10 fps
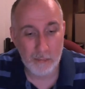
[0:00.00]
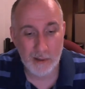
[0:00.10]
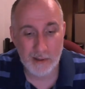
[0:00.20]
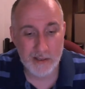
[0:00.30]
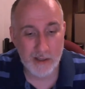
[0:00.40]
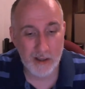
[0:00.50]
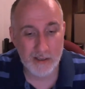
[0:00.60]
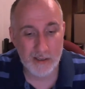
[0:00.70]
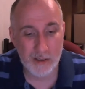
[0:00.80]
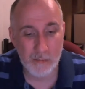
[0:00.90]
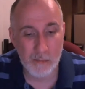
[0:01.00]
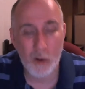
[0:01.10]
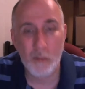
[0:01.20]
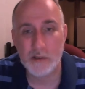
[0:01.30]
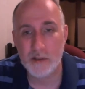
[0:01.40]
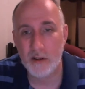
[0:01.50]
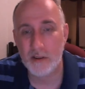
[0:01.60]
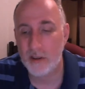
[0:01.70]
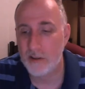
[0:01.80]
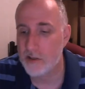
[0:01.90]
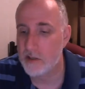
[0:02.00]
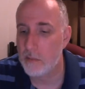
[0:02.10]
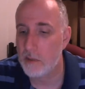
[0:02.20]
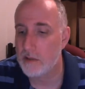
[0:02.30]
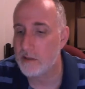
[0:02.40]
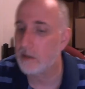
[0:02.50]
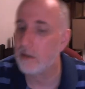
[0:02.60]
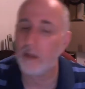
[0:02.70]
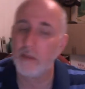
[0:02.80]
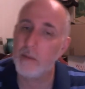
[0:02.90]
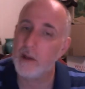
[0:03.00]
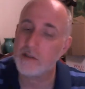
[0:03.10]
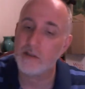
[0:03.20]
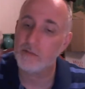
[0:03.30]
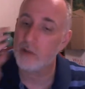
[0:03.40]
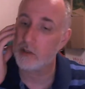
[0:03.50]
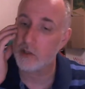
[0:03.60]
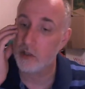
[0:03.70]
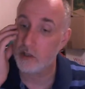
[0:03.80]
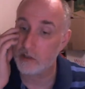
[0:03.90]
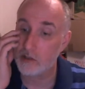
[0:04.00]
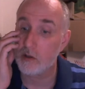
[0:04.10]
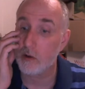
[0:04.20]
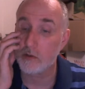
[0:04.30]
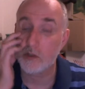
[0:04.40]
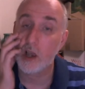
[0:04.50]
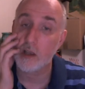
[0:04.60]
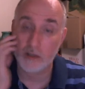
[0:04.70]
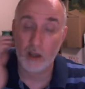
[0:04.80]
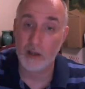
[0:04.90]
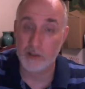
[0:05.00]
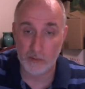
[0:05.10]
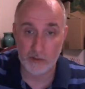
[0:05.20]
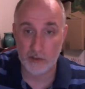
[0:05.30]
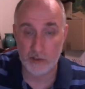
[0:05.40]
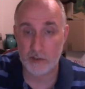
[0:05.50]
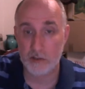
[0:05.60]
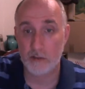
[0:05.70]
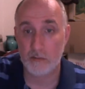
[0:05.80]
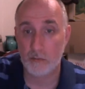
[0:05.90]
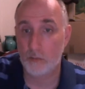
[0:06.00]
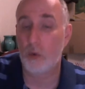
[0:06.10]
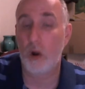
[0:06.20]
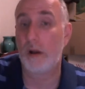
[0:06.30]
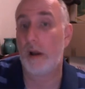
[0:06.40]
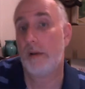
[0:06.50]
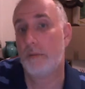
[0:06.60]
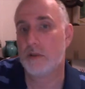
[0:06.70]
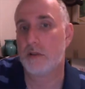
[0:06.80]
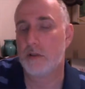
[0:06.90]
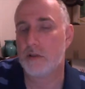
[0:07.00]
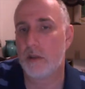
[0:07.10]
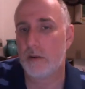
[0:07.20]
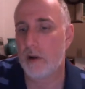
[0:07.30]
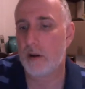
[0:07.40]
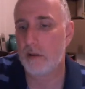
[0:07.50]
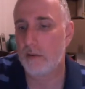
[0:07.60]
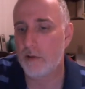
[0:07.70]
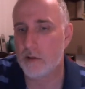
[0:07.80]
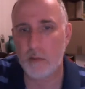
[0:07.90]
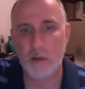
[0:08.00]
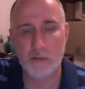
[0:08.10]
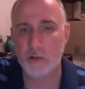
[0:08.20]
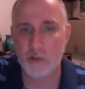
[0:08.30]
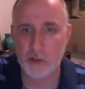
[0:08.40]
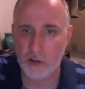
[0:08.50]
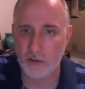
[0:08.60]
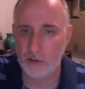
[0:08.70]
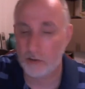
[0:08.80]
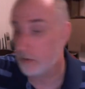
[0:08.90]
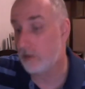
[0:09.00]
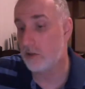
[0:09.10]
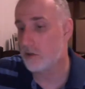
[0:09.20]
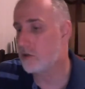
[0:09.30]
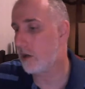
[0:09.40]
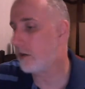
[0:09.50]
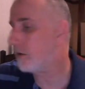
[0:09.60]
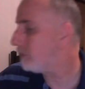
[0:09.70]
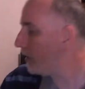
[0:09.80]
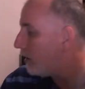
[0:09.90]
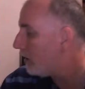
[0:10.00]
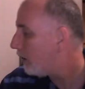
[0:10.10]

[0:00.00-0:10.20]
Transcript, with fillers: But it's got some moments on it that are just amazing. The best of which is Doze Jazz Guys, which is why I was interested in the record in the first place, which is on YouTube, and you should check it out.